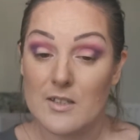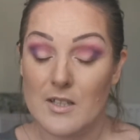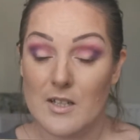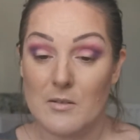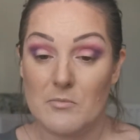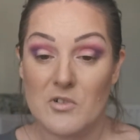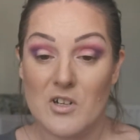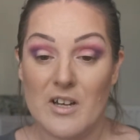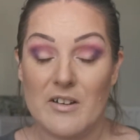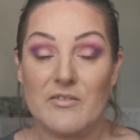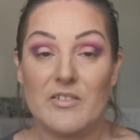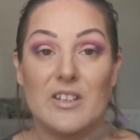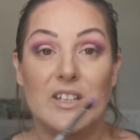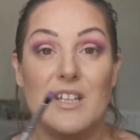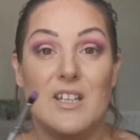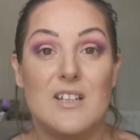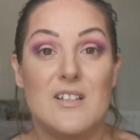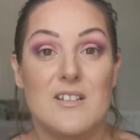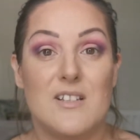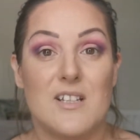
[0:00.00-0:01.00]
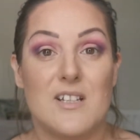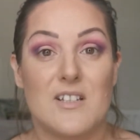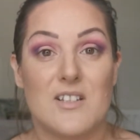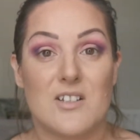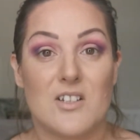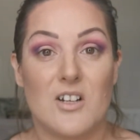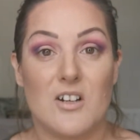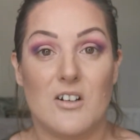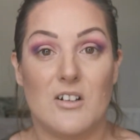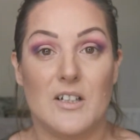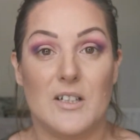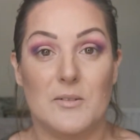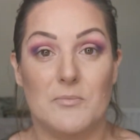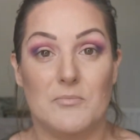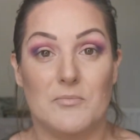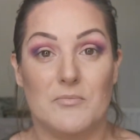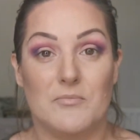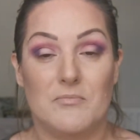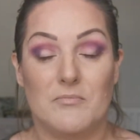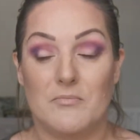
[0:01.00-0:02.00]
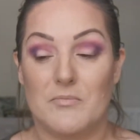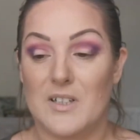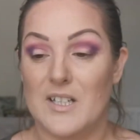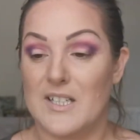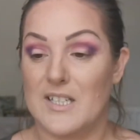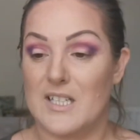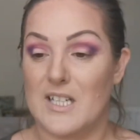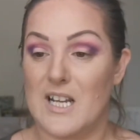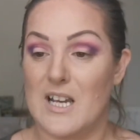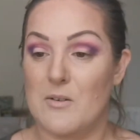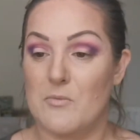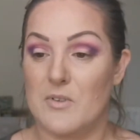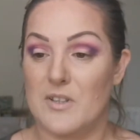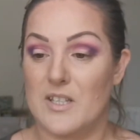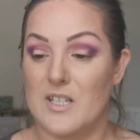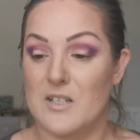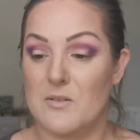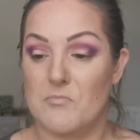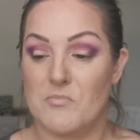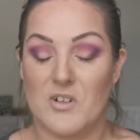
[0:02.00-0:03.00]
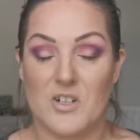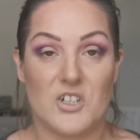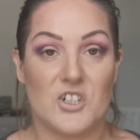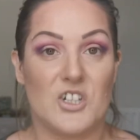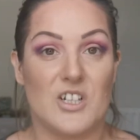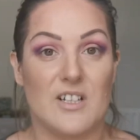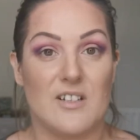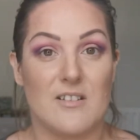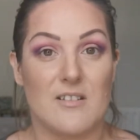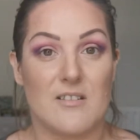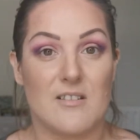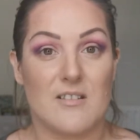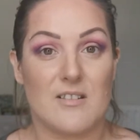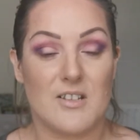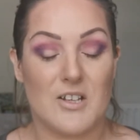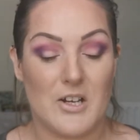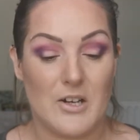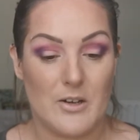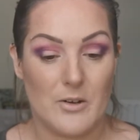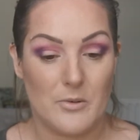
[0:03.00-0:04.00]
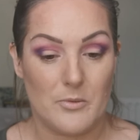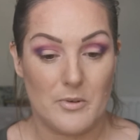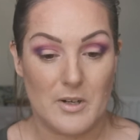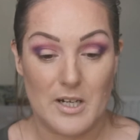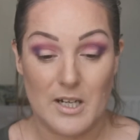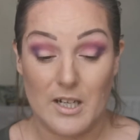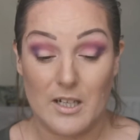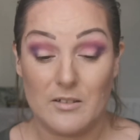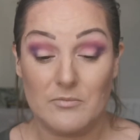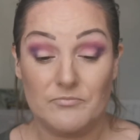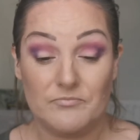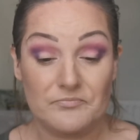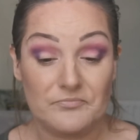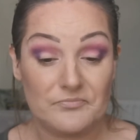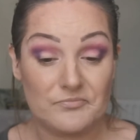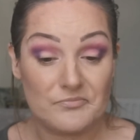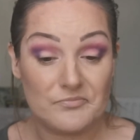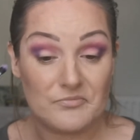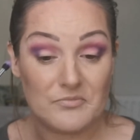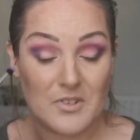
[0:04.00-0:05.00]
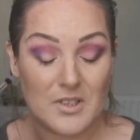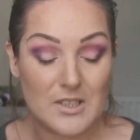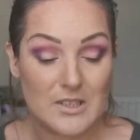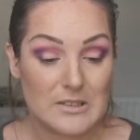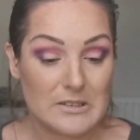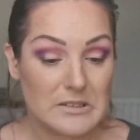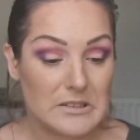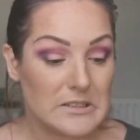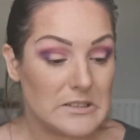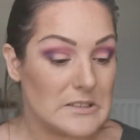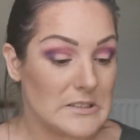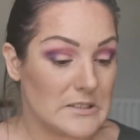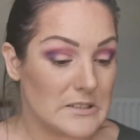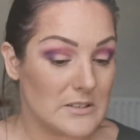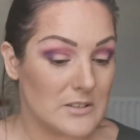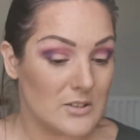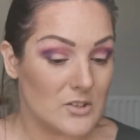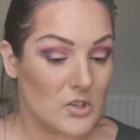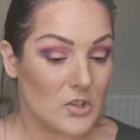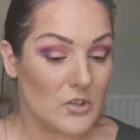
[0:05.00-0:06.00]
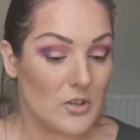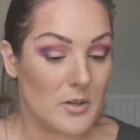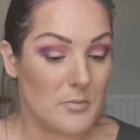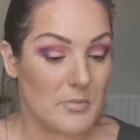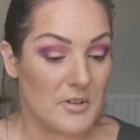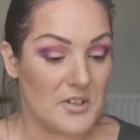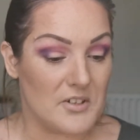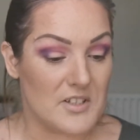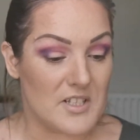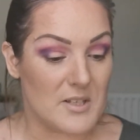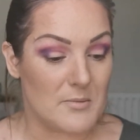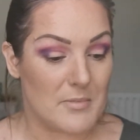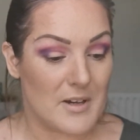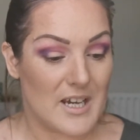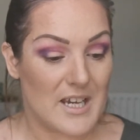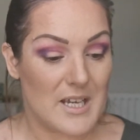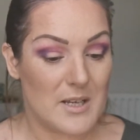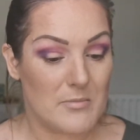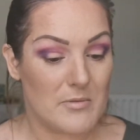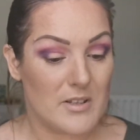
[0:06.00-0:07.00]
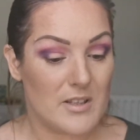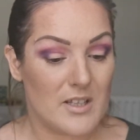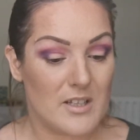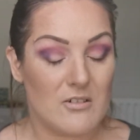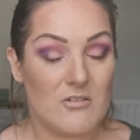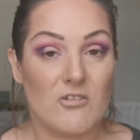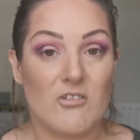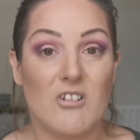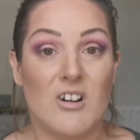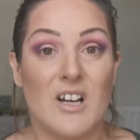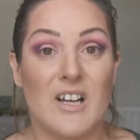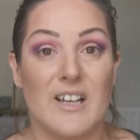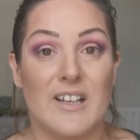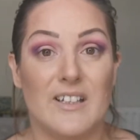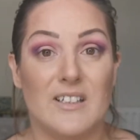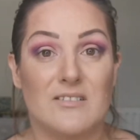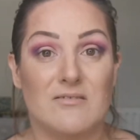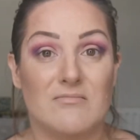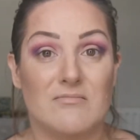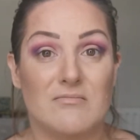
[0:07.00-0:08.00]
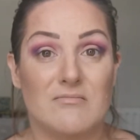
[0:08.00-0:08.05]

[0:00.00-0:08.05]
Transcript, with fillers: Yeah, I'm not having the easiest time blending out with these brushes, so uh, sorry Beauty Bay, but they're not great.